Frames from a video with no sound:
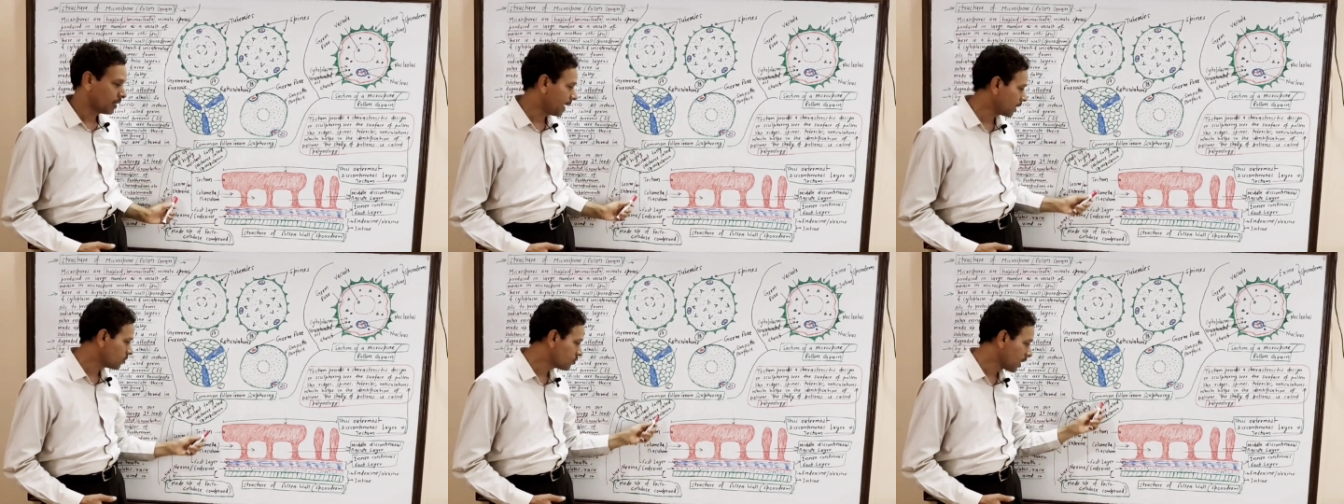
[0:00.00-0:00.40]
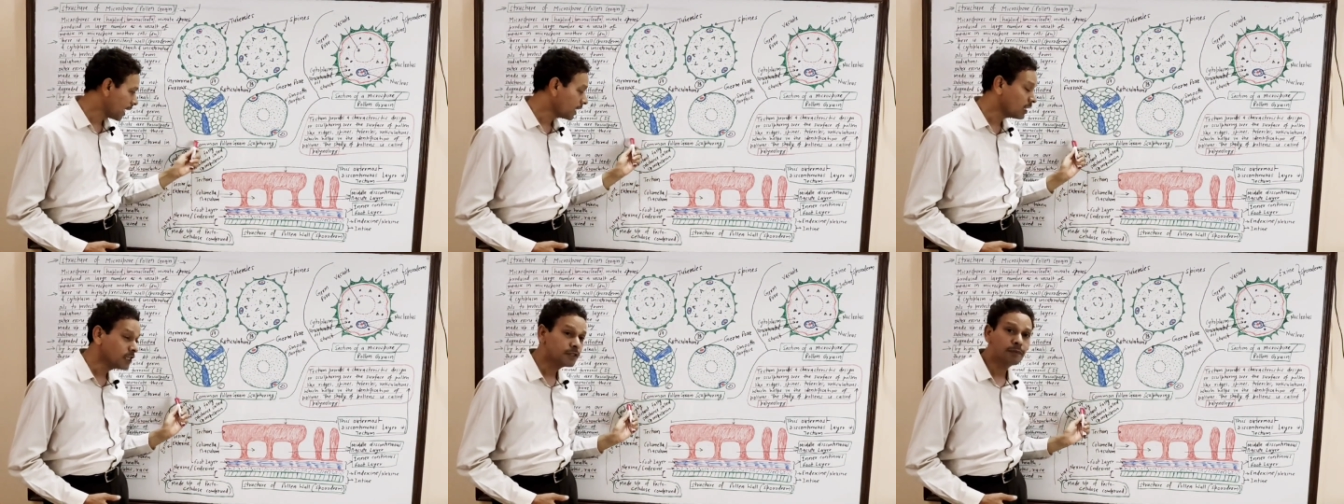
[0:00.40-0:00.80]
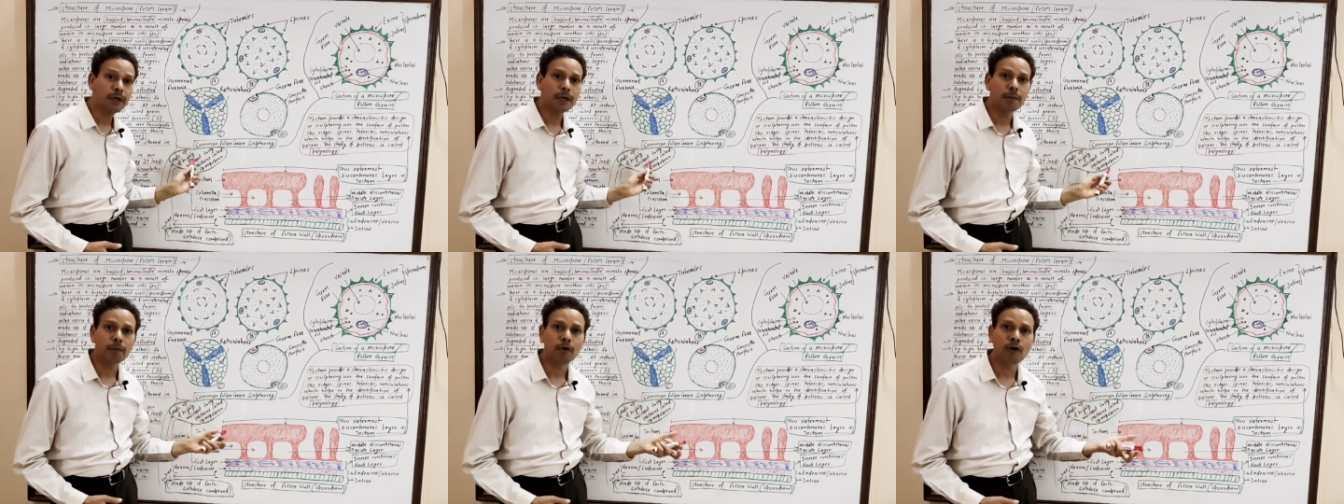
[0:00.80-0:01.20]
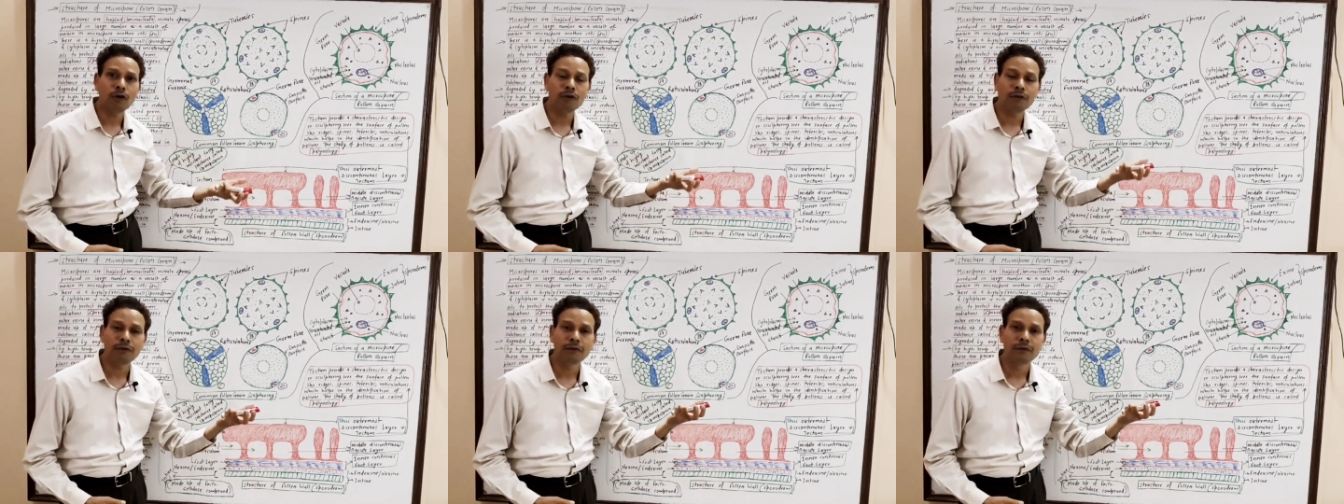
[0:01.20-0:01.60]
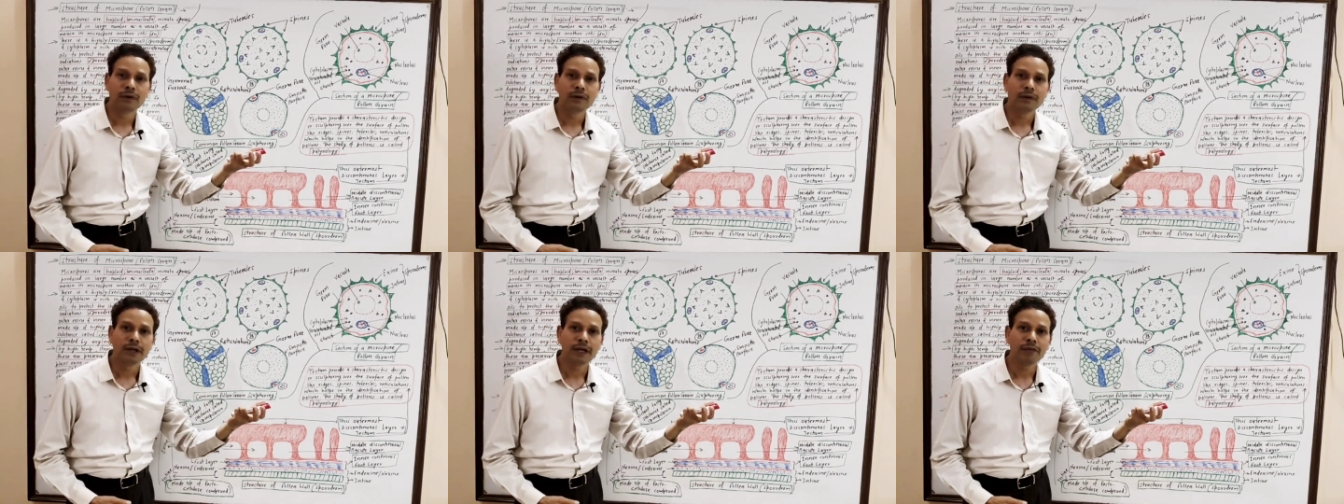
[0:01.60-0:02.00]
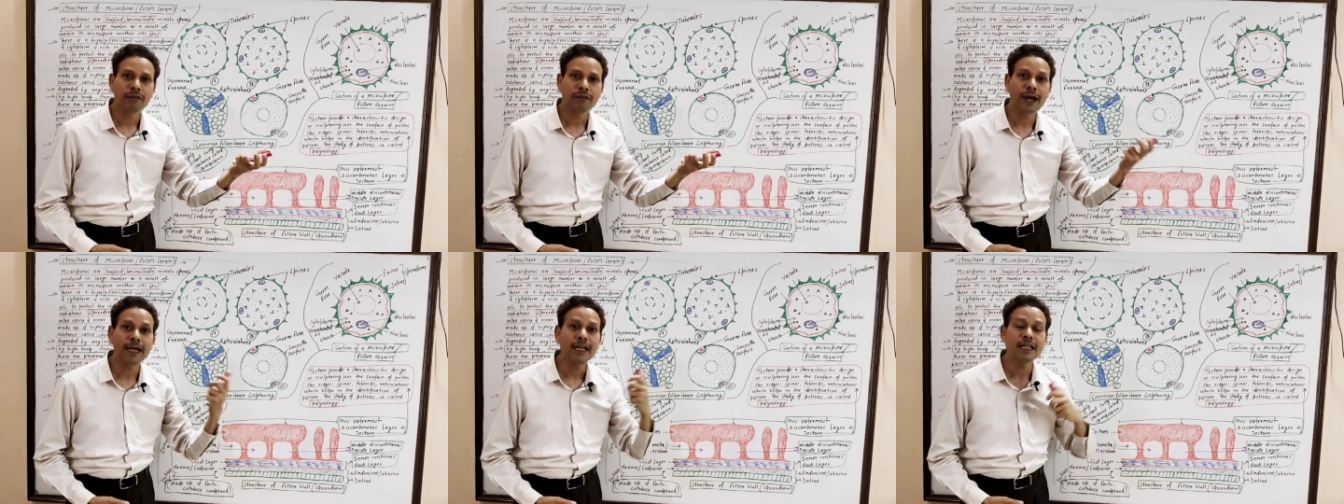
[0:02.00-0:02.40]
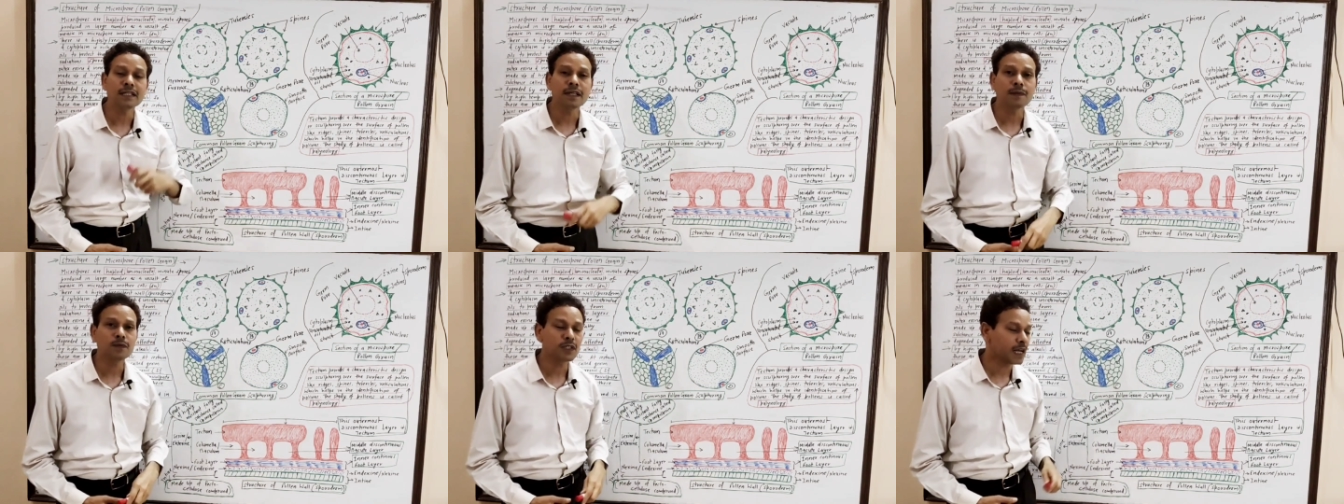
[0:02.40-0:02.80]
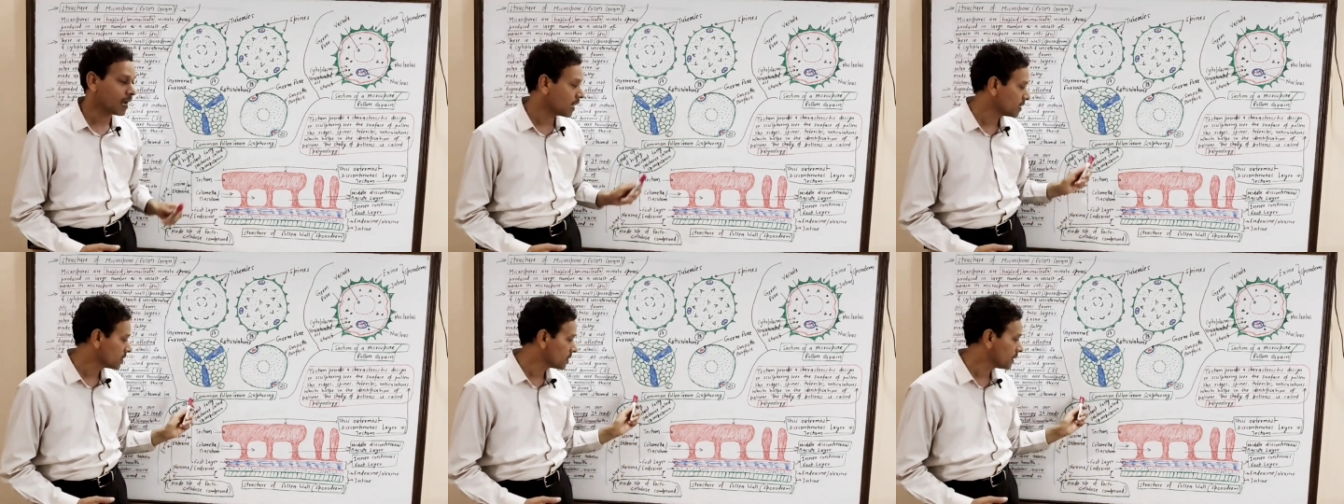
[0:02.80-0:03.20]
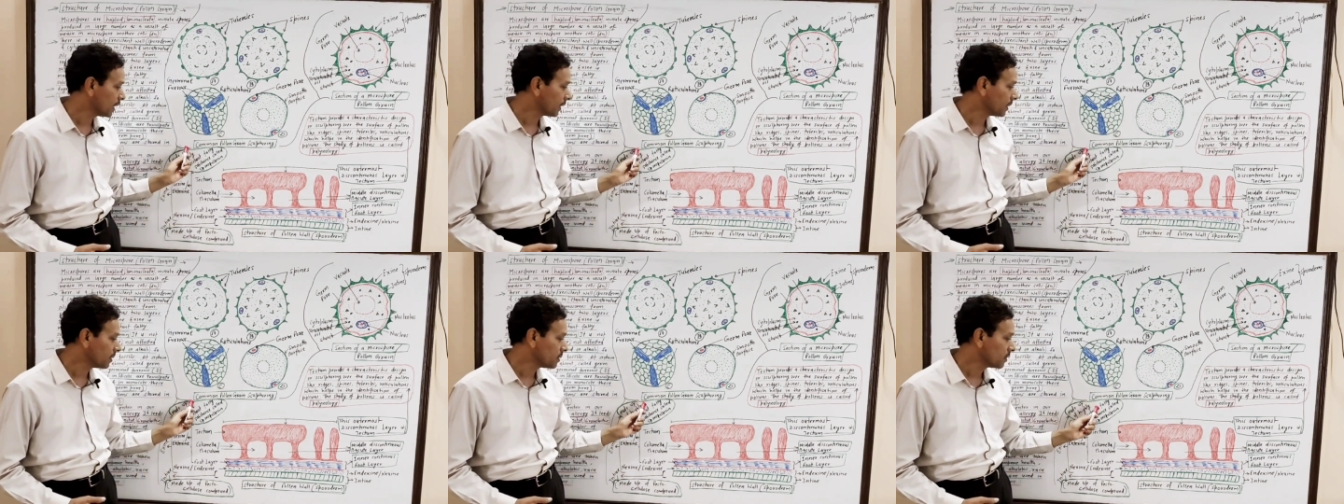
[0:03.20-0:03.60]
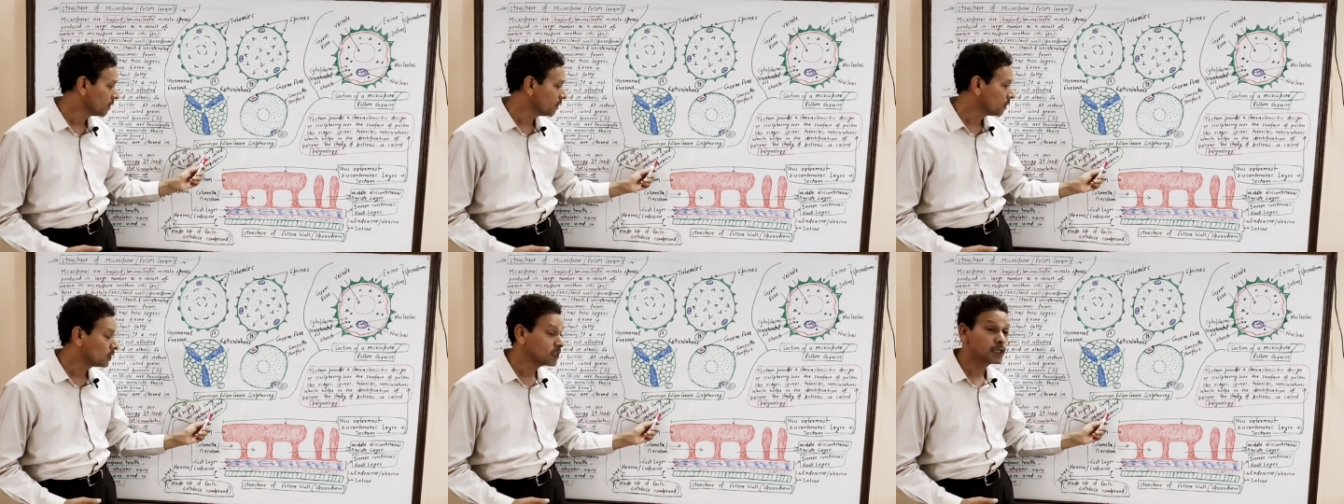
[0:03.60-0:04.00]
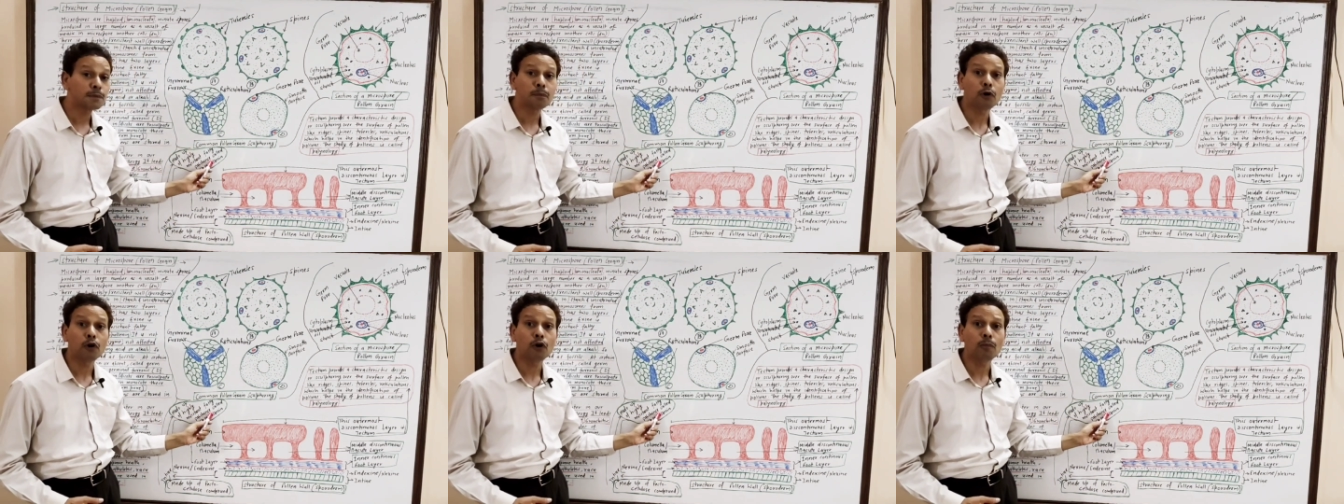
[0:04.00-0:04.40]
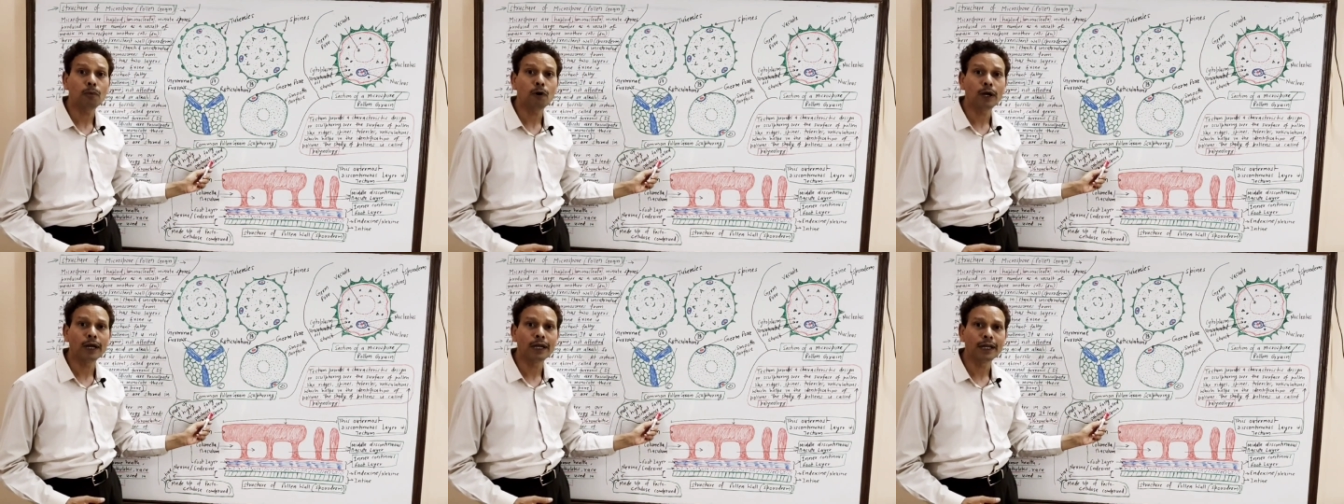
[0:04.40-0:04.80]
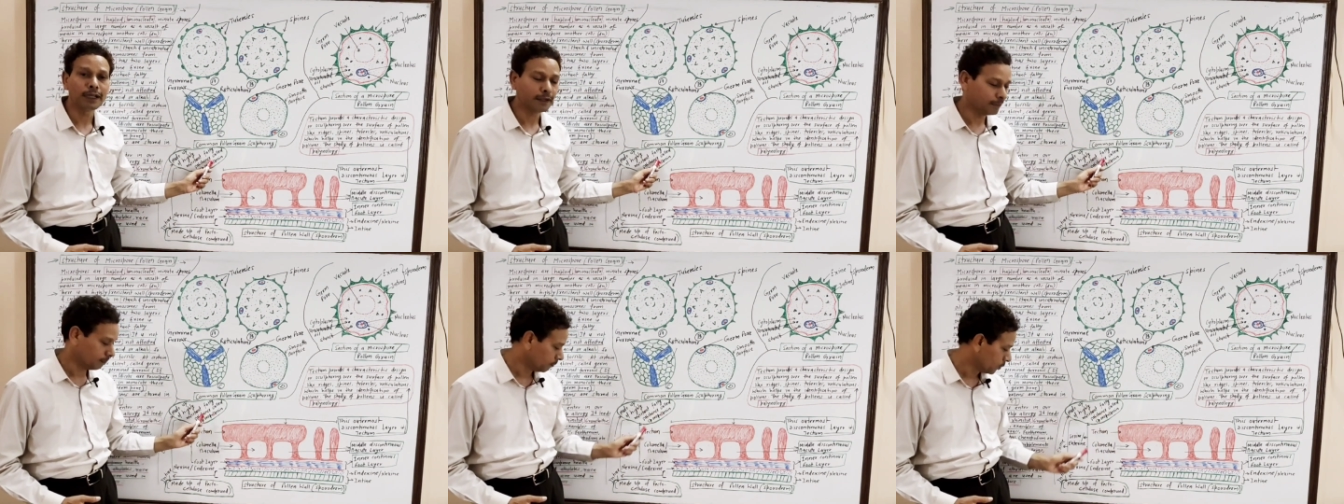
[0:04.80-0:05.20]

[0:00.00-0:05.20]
Exine is made up of a fatty substance, that is sporopollenin.